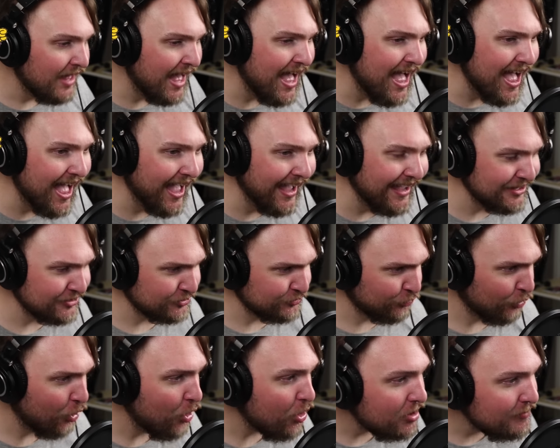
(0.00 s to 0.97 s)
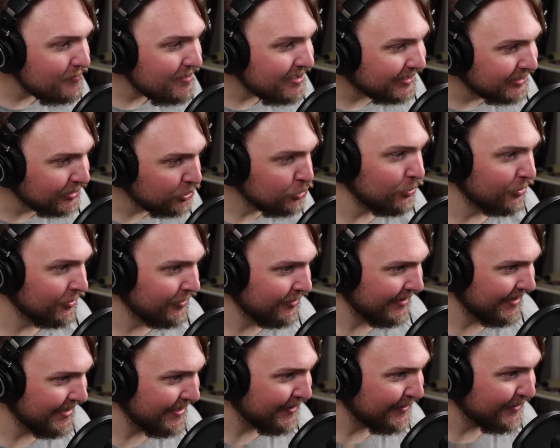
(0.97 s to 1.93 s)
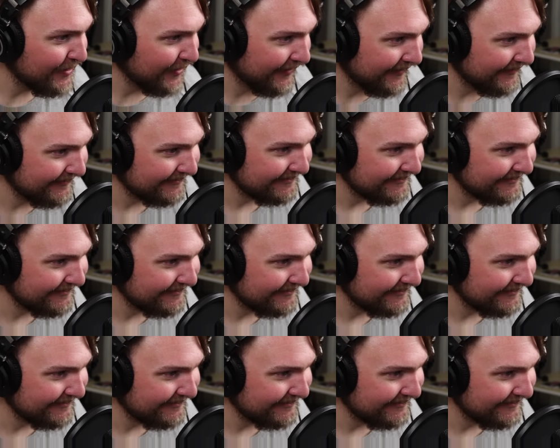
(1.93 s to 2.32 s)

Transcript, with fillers: Hi, Troy McClure here.